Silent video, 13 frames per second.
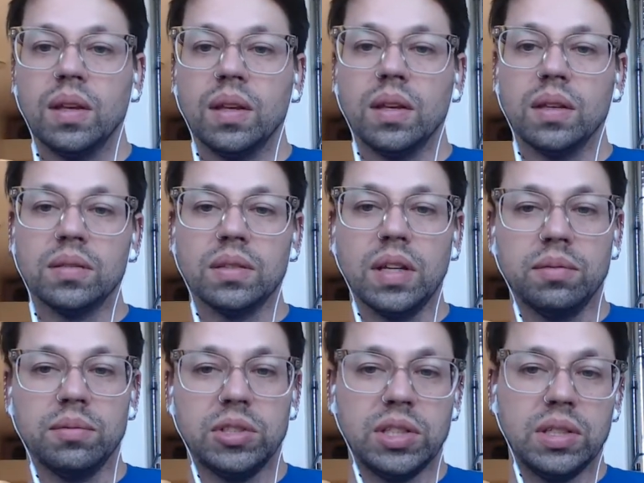
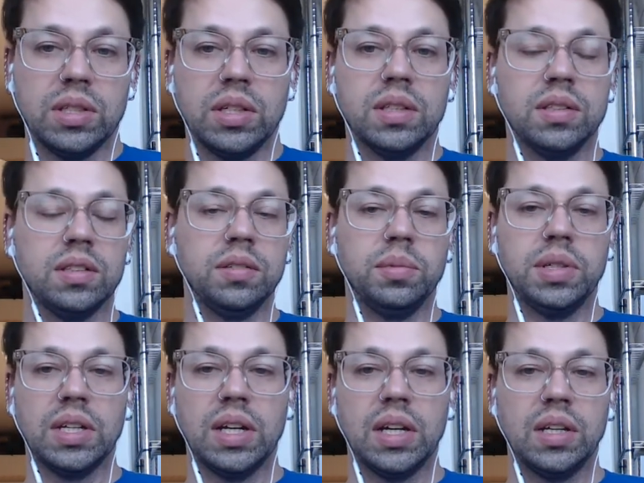Snapgene, the NCBI,
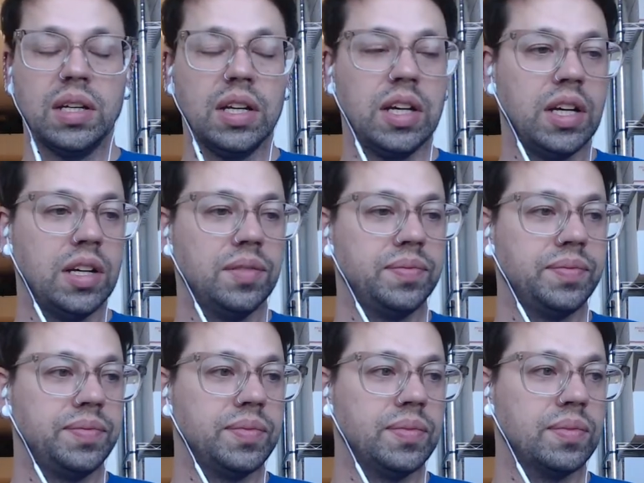yeah,
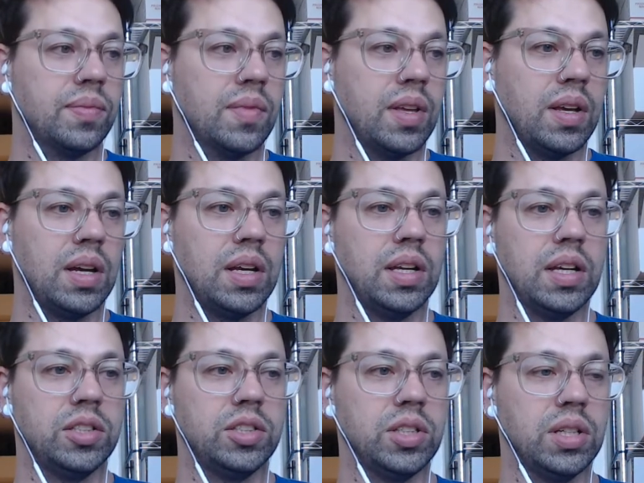I get you.
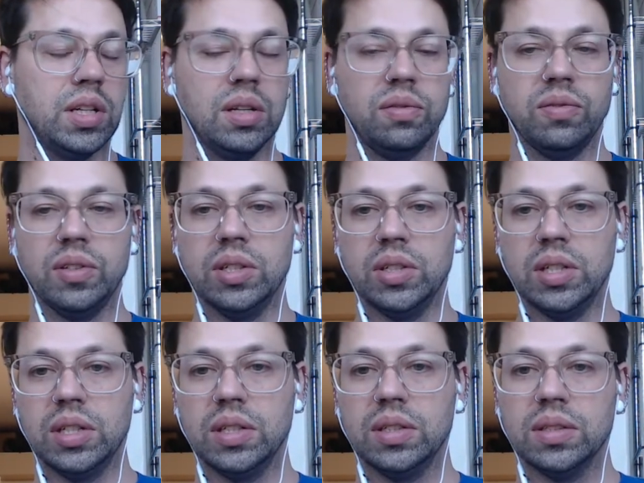I feel you.
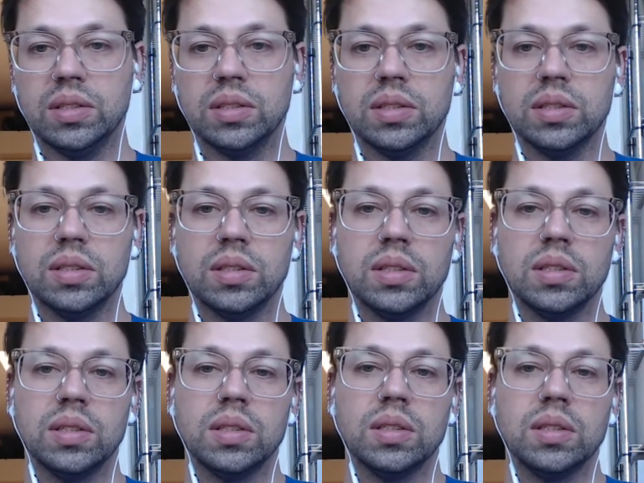
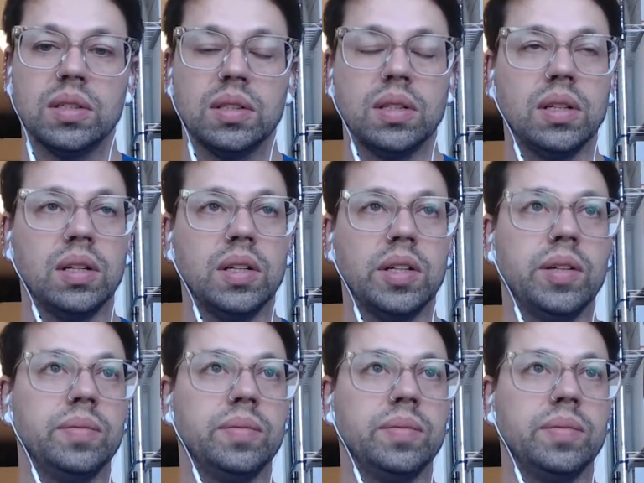Um,